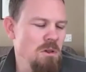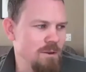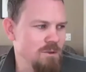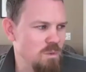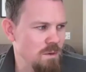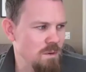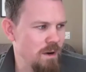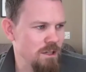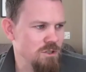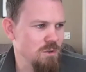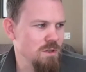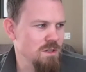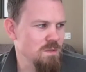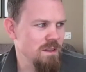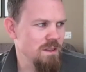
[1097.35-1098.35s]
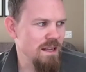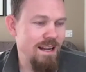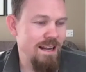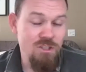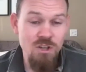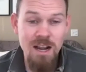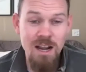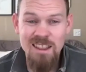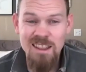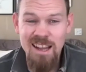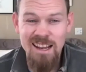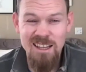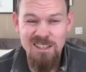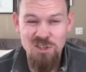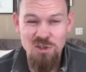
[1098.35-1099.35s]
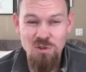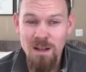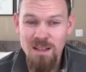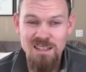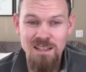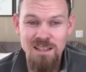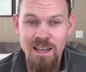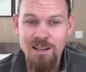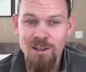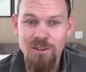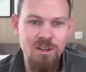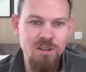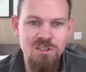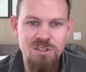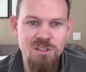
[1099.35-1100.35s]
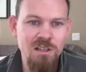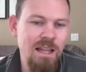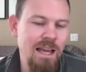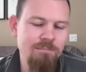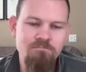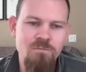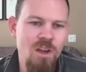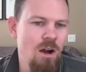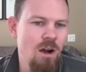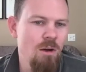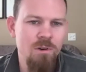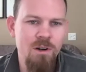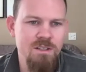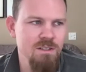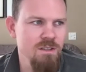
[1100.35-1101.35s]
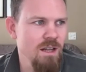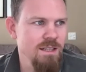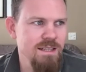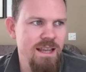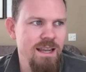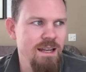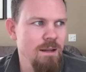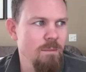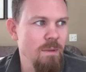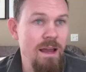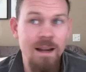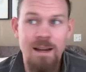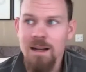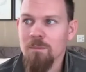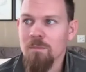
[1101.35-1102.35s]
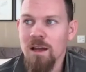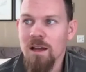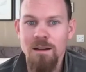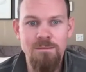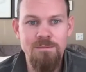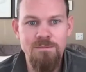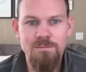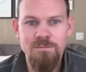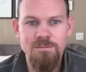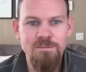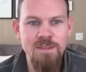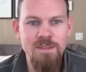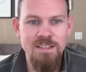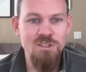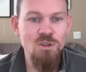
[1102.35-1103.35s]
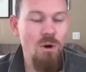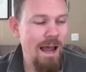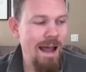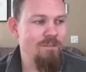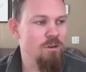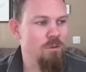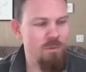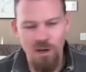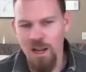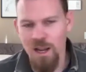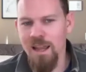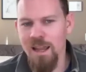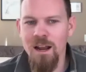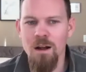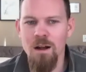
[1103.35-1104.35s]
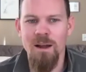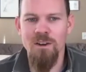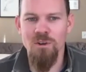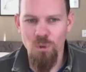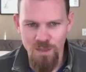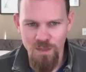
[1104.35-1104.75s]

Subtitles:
It was one pair of shorts. But then I tried like 2 months later, and they're still like, nope, we're still not taking it back. And I'm like, I still have them. They're hanging on my door.